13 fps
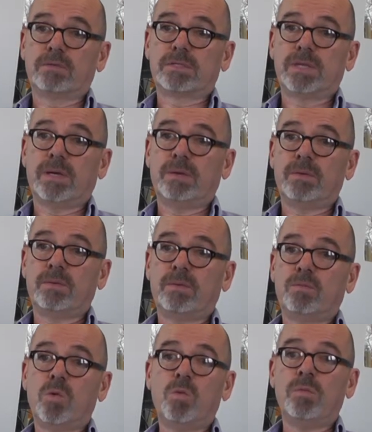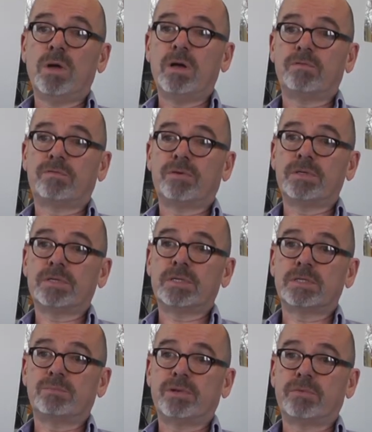So Walmart, for
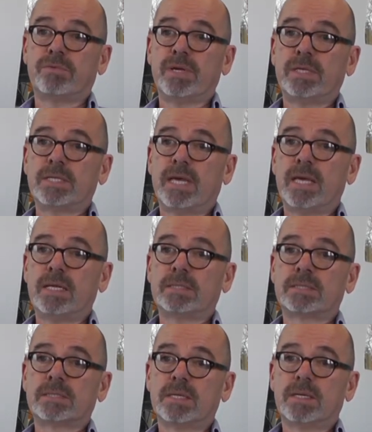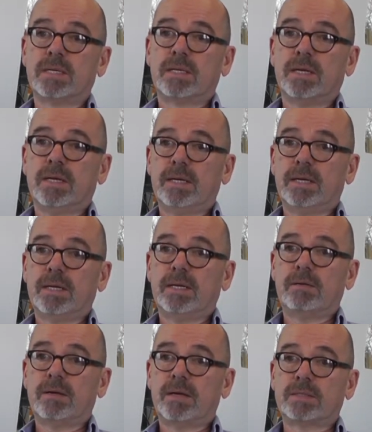instance, big retailers
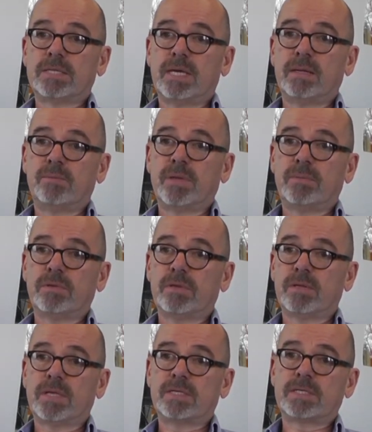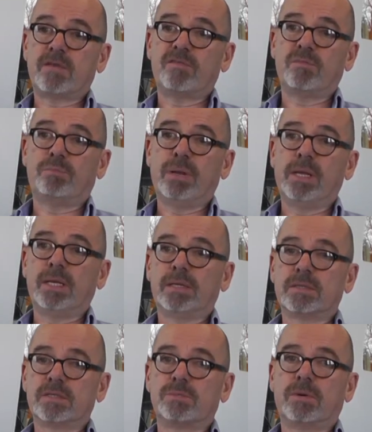are telling people that they save
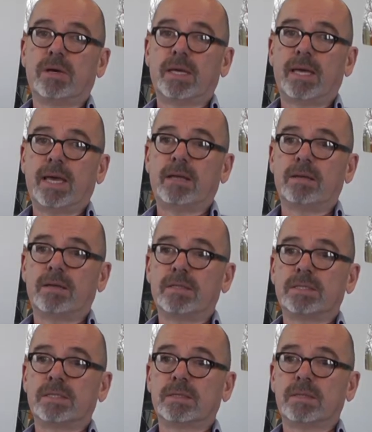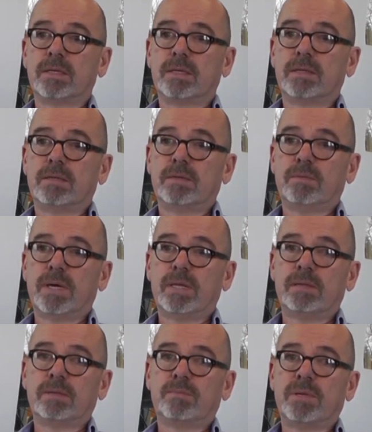billions by analysing the way
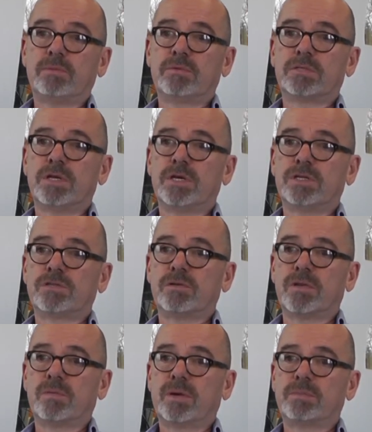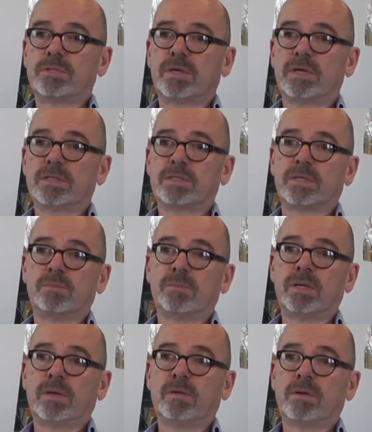that people search through their websites to
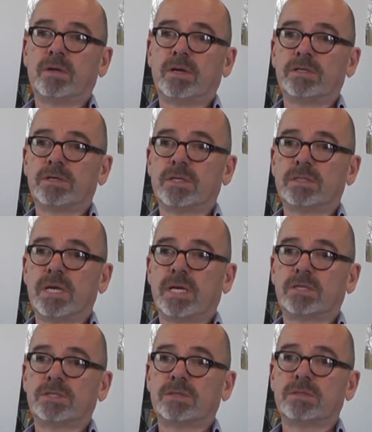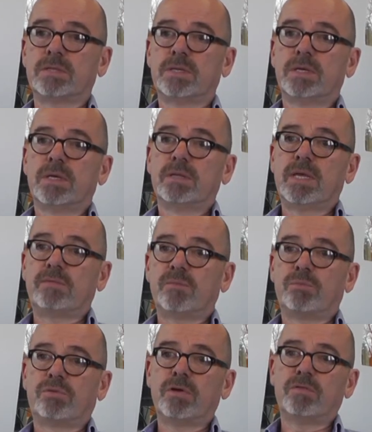complete online transactions. They've
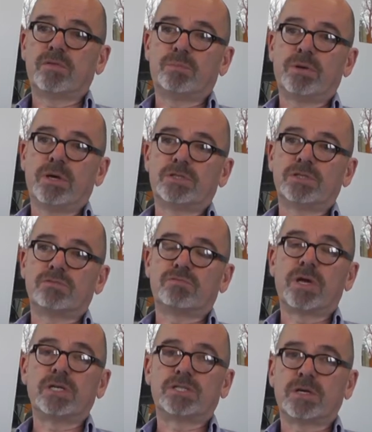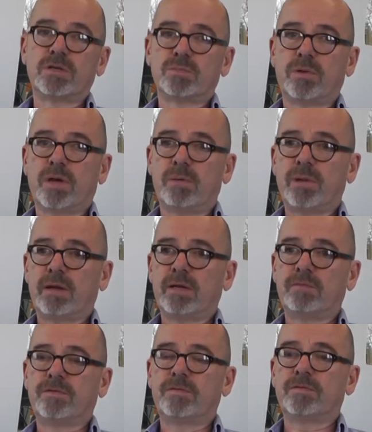improved the purchase ratios by
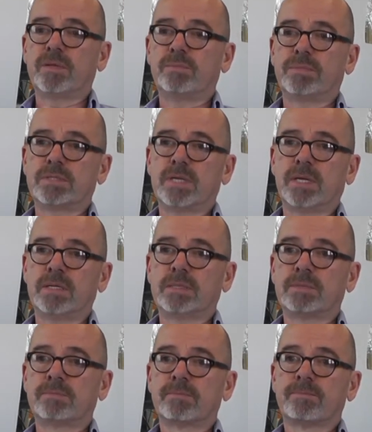apparently 15%.